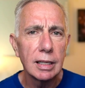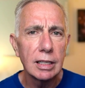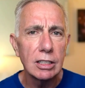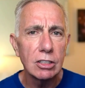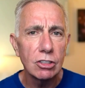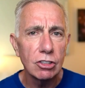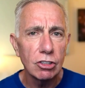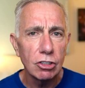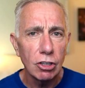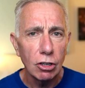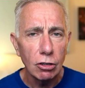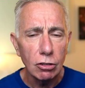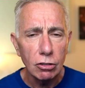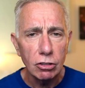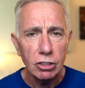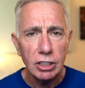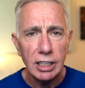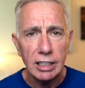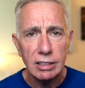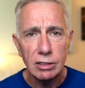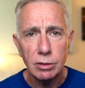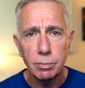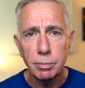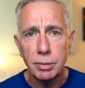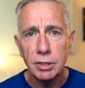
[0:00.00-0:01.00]
It's charged
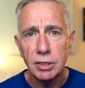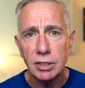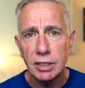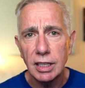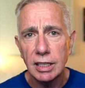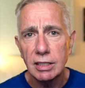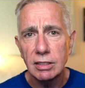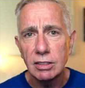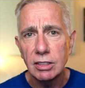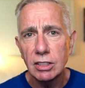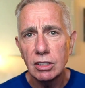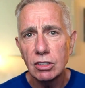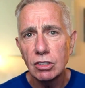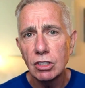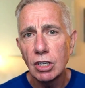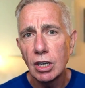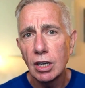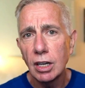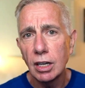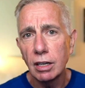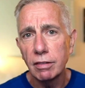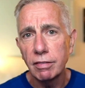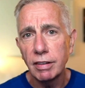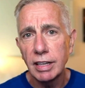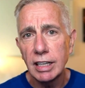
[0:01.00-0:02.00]
as a percentage
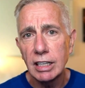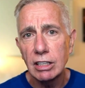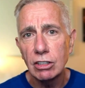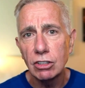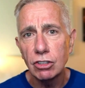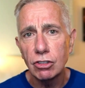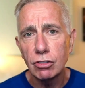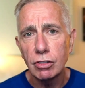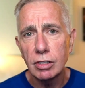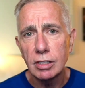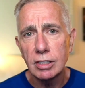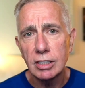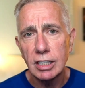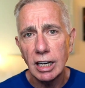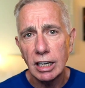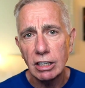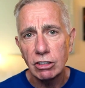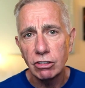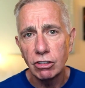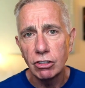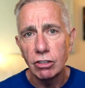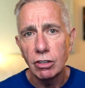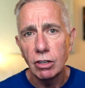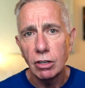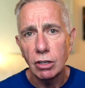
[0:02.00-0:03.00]
of each
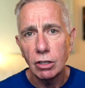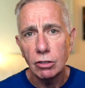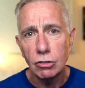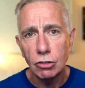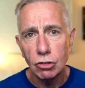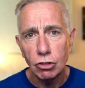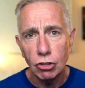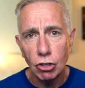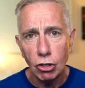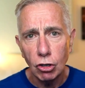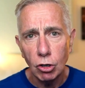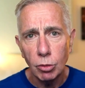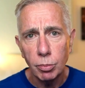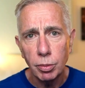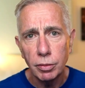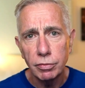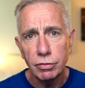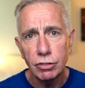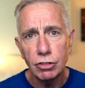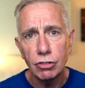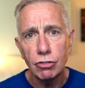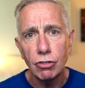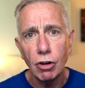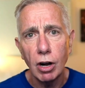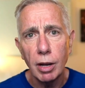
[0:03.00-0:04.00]
transaction on top of
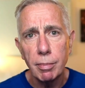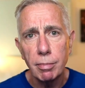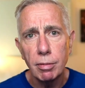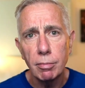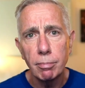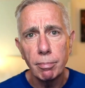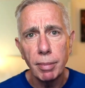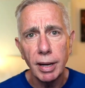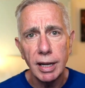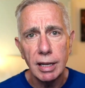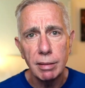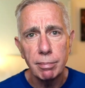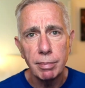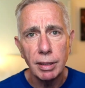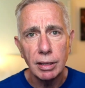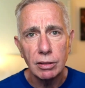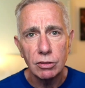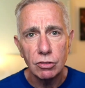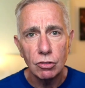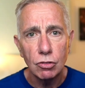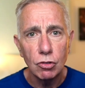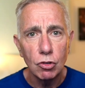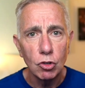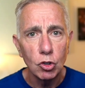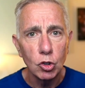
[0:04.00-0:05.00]
Stripe and
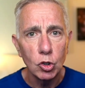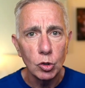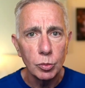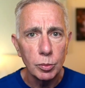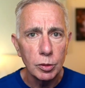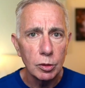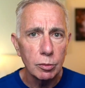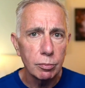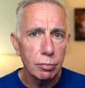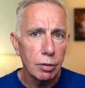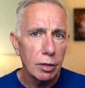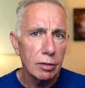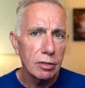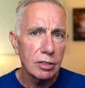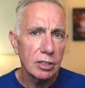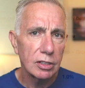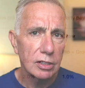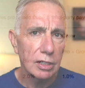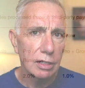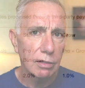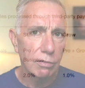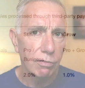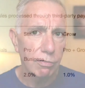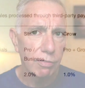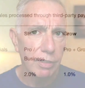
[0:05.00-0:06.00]
PayPal's normal processing